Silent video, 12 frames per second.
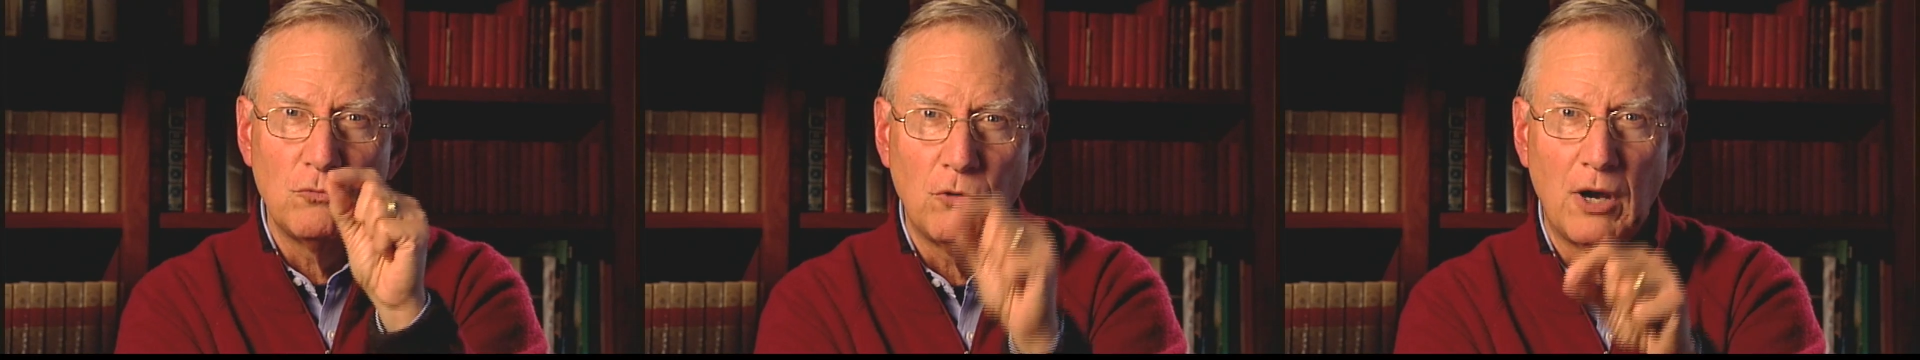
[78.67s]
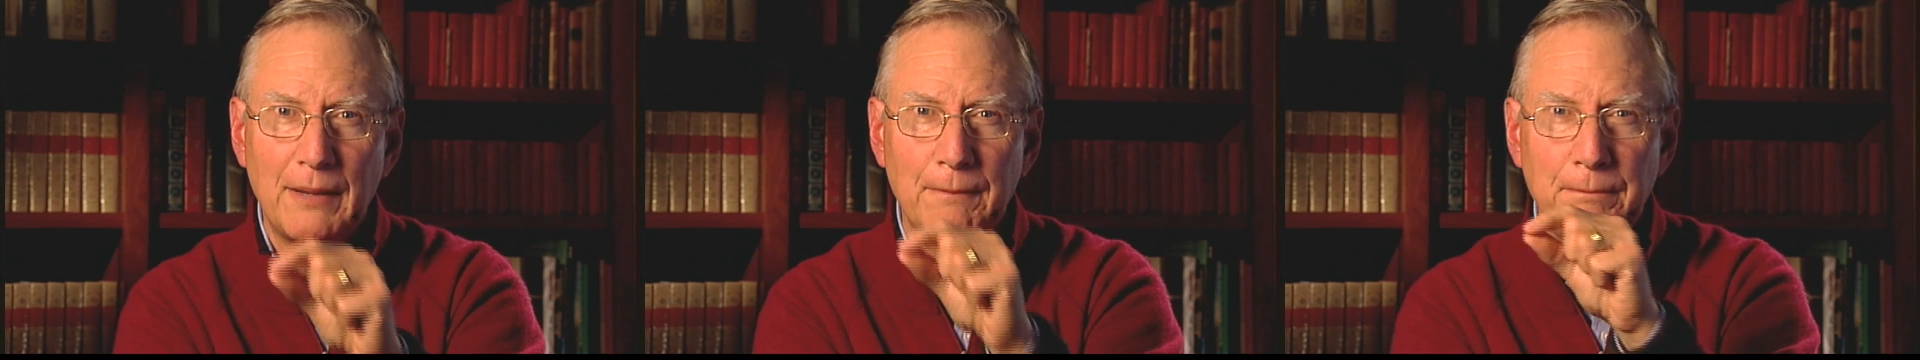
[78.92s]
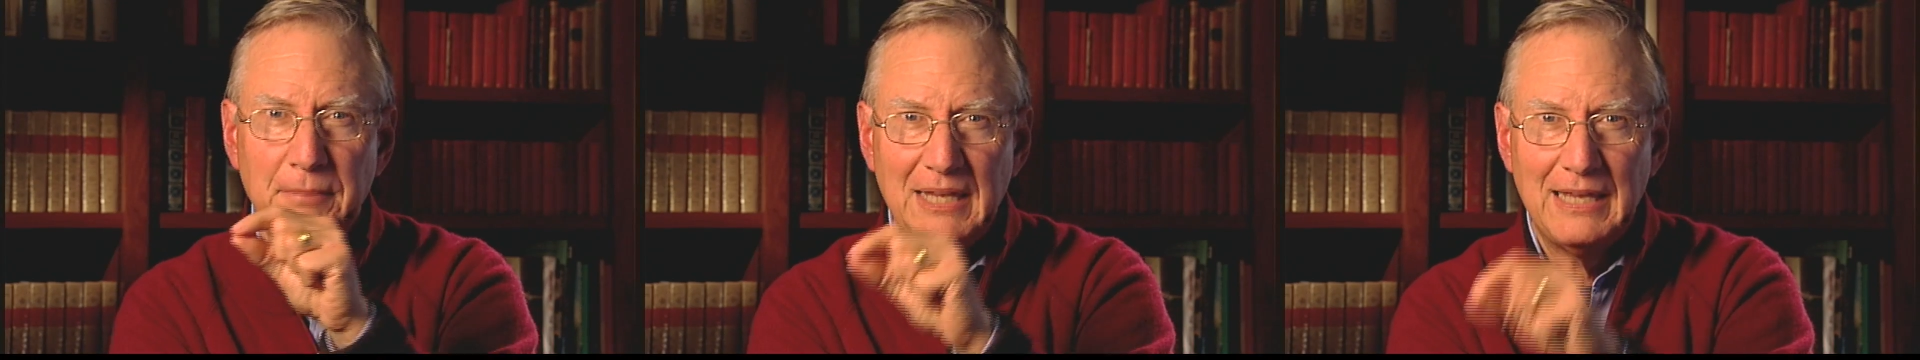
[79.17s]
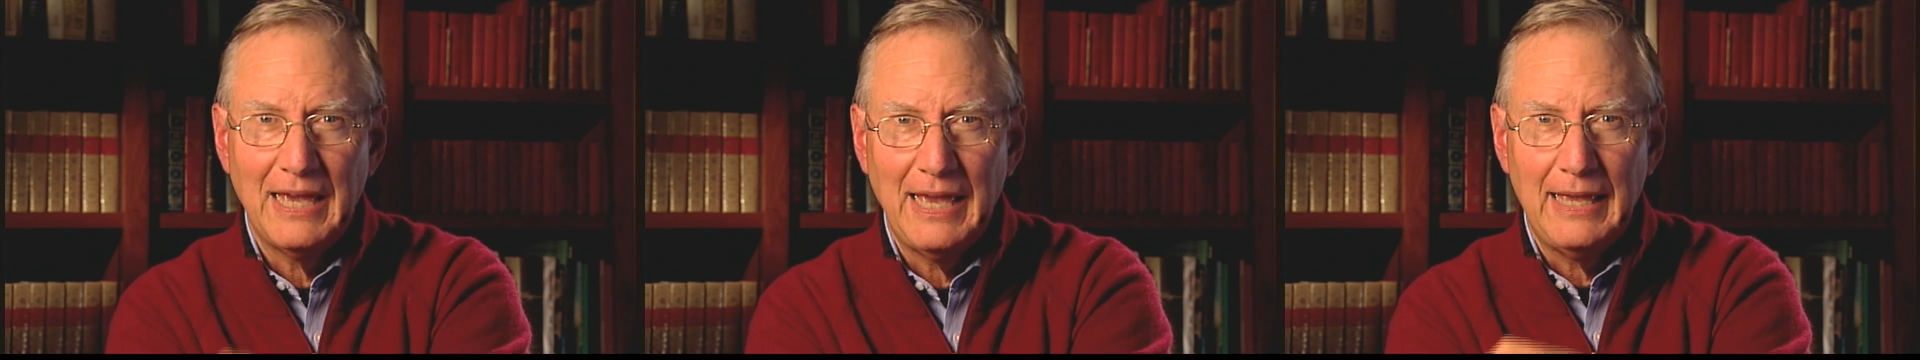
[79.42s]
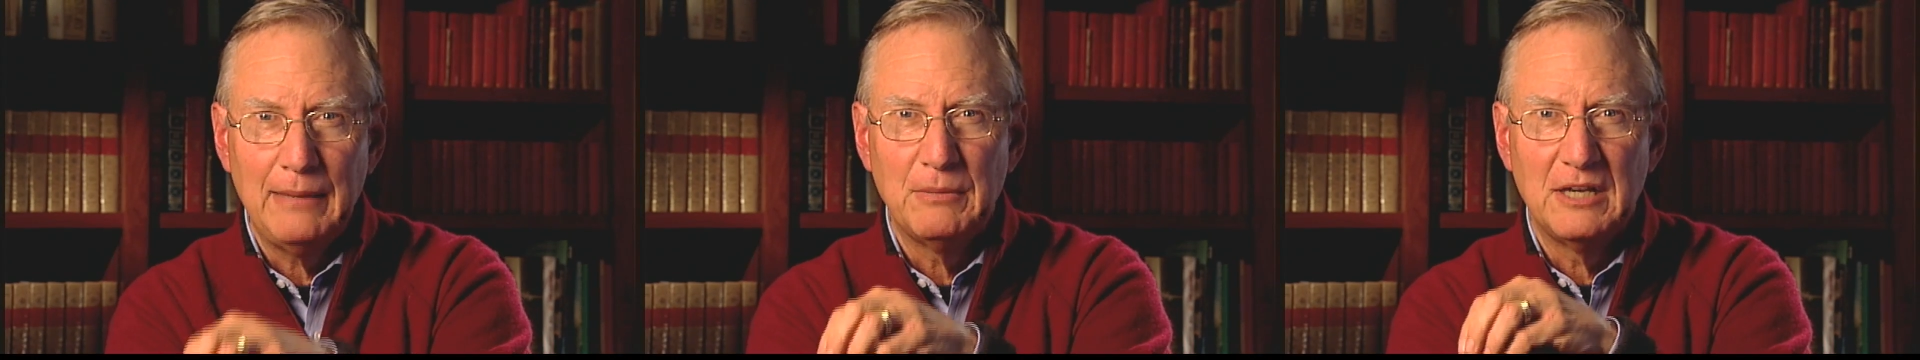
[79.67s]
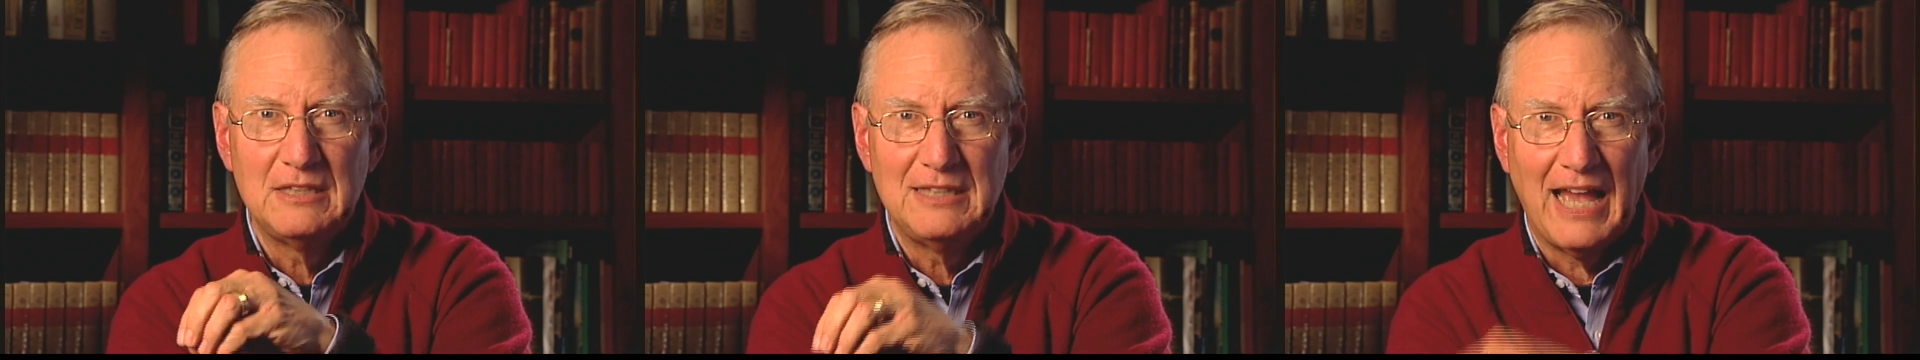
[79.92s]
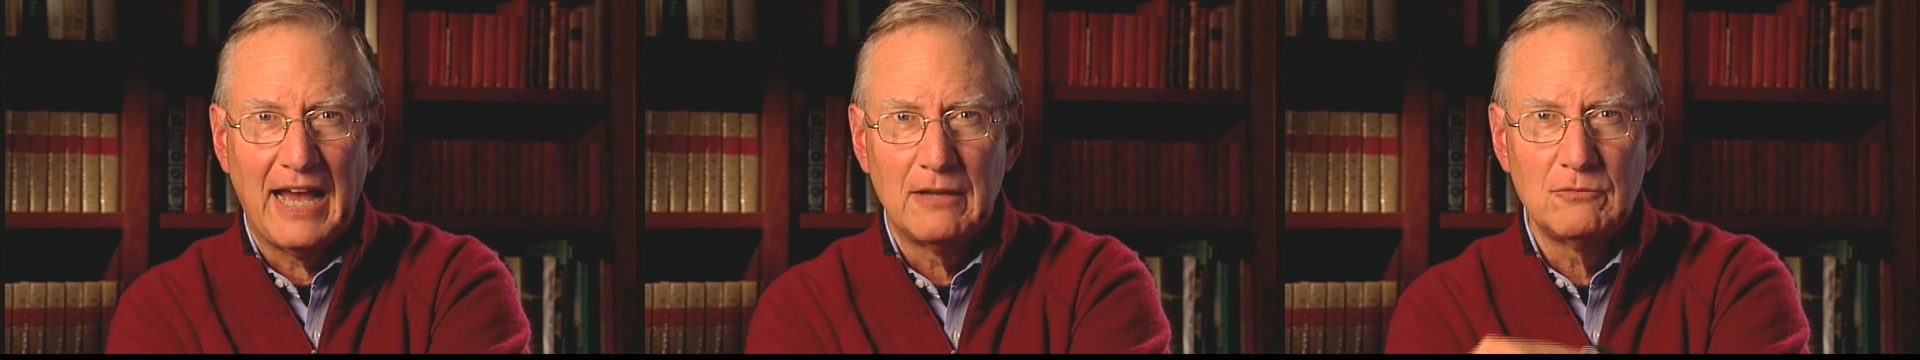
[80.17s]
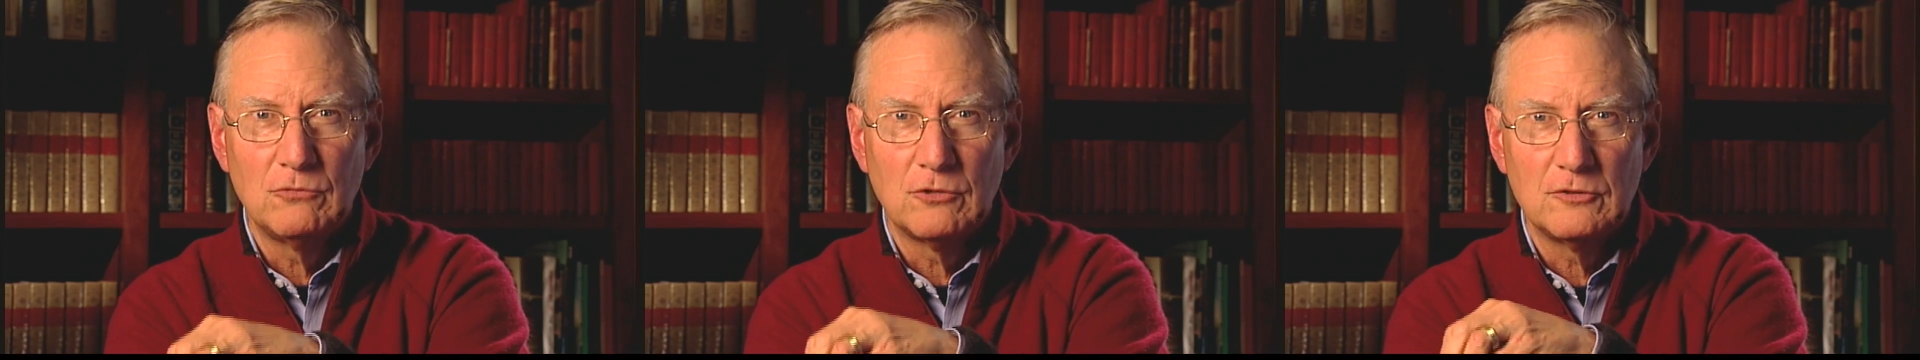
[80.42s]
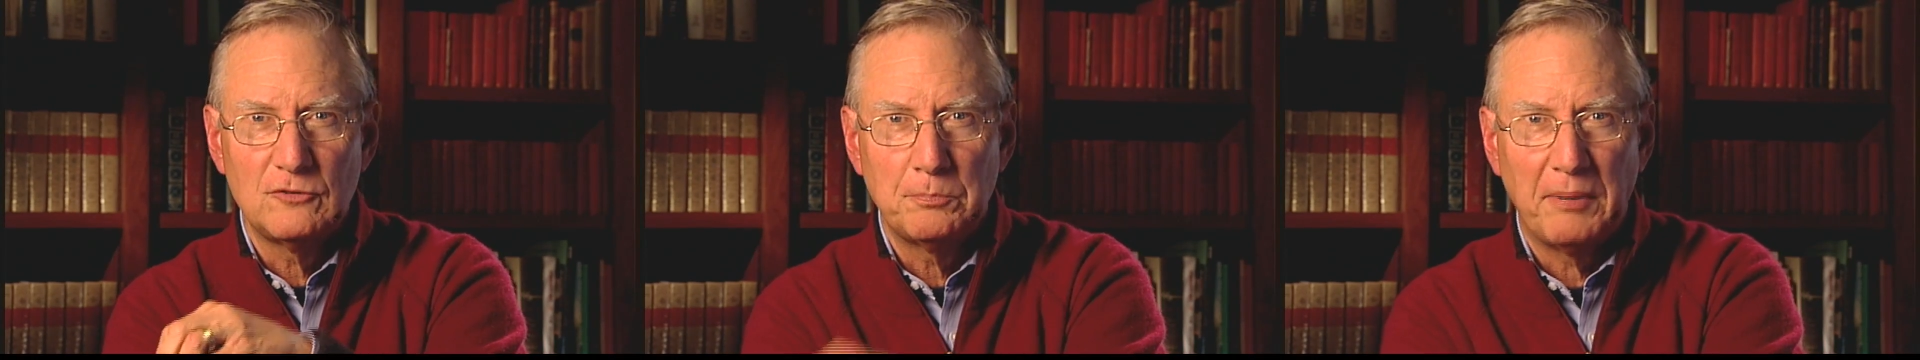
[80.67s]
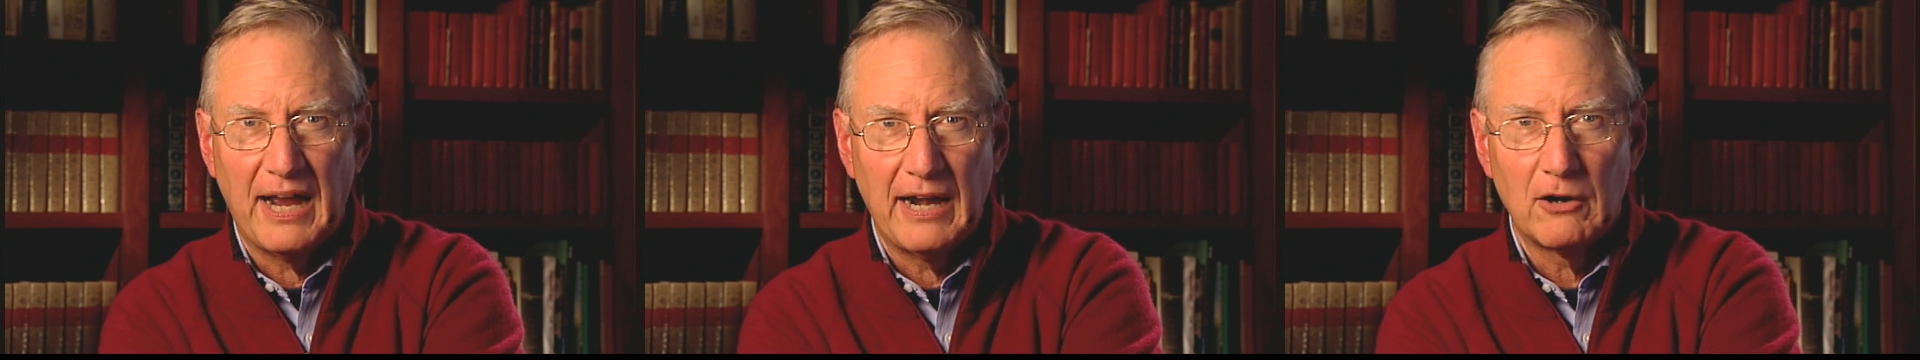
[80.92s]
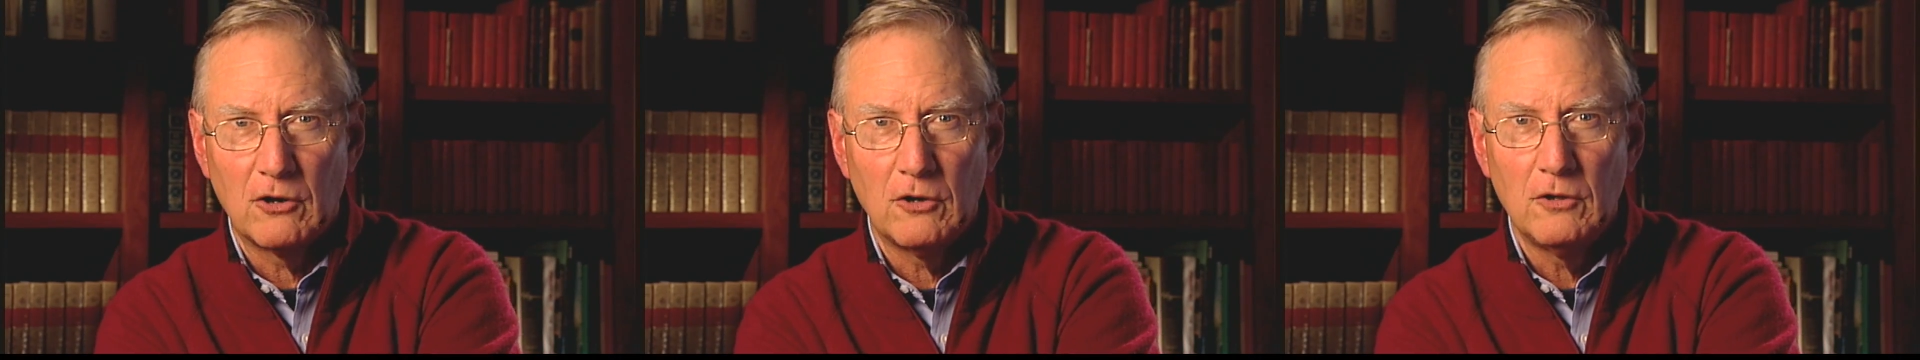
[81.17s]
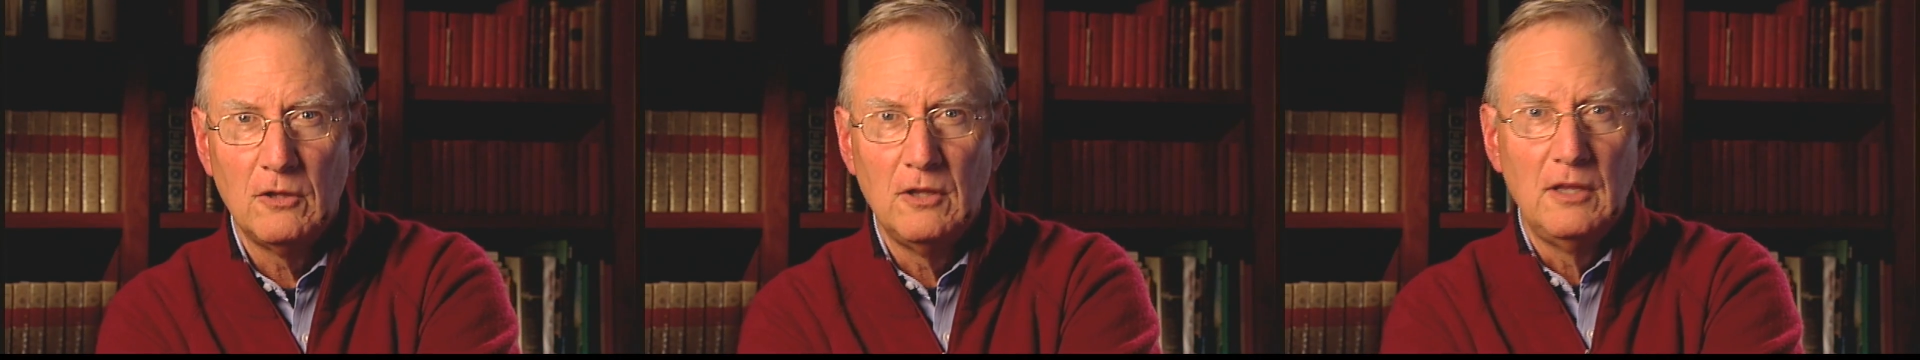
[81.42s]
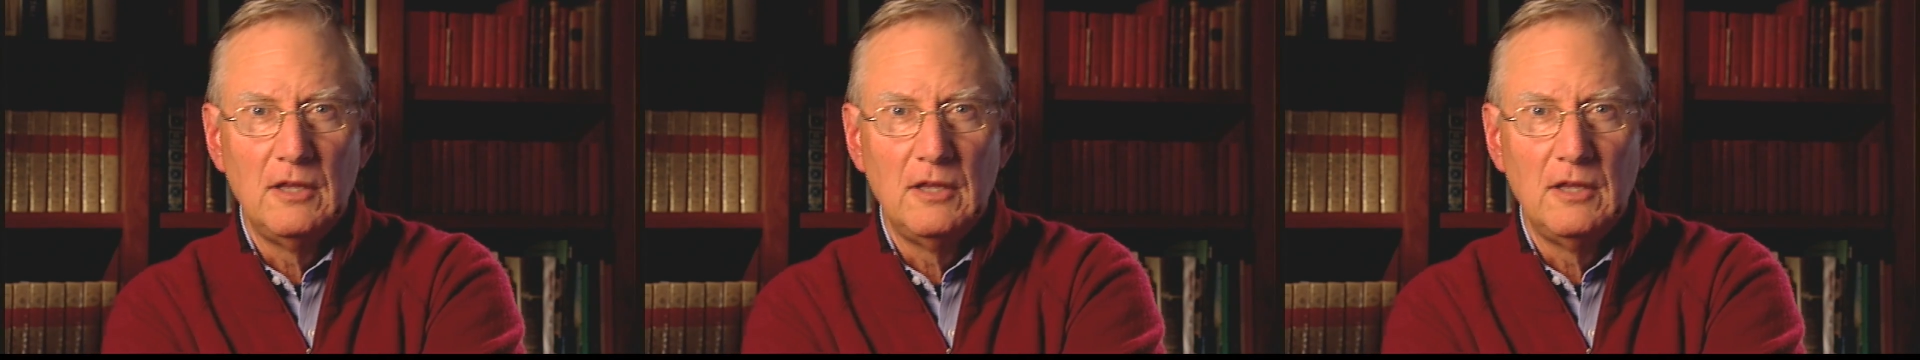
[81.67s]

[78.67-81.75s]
what became a downward spiral